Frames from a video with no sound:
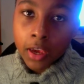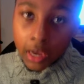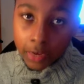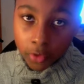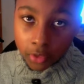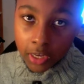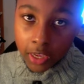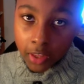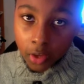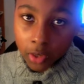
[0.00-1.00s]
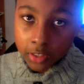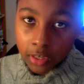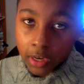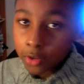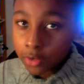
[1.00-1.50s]
And if you did hear the question
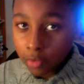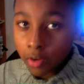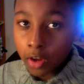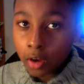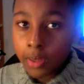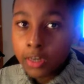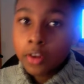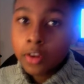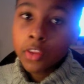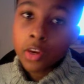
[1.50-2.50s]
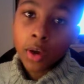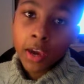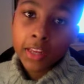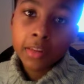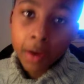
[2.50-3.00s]
and you didn't write a comment, then you are
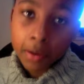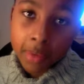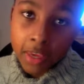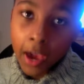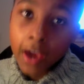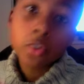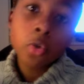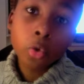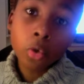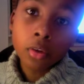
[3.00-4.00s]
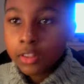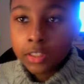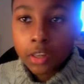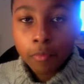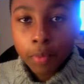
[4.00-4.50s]
hated by me and all.
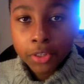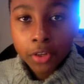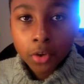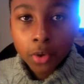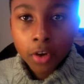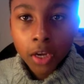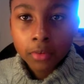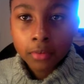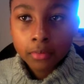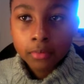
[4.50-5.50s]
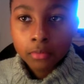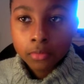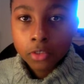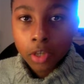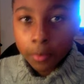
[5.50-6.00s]
That's enough pressure to do it, right?
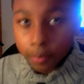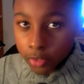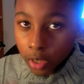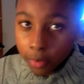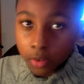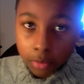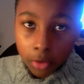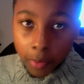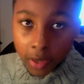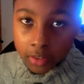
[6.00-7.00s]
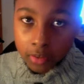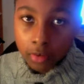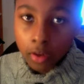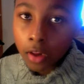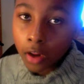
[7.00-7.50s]
Should I, should I put on some more pressure?
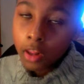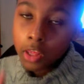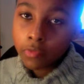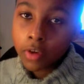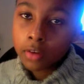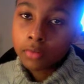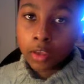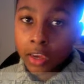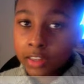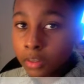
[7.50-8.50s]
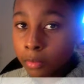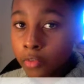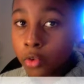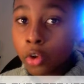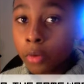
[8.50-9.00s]
No, no, you're fine. And as some of
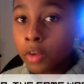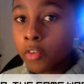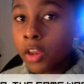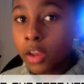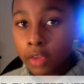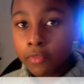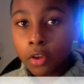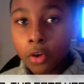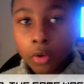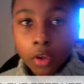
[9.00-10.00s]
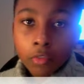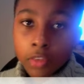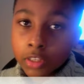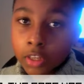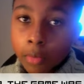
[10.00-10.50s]
you who know me in real life know,
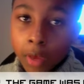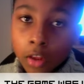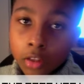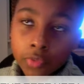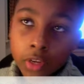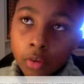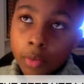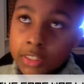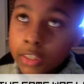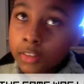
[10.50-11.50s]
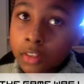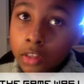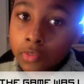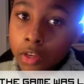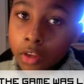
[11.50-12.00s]
recently on my last video, my second to
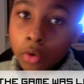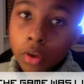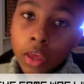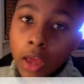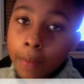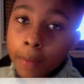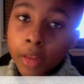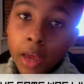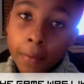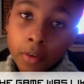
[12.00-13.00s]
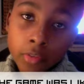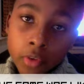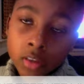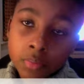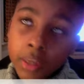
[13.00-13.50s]
last video, Apple iPad review,
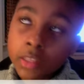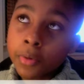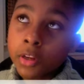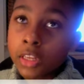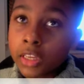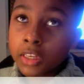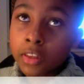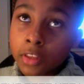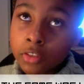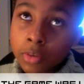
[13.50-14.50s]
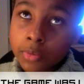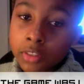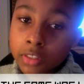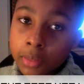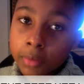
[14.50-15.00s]
I was paid to put a link in the description
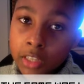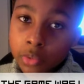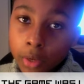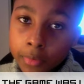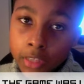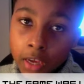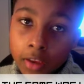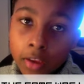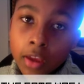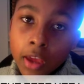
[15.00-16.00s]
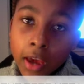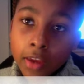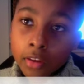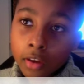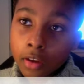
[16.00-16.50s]
to some guy's website.
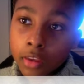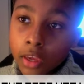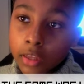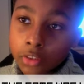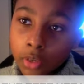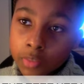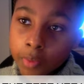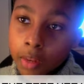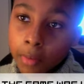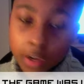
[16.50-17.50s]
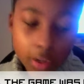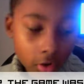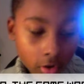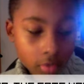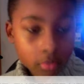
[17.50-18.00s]
And uh, yeah, so I spent the money
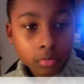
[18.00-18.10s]
on.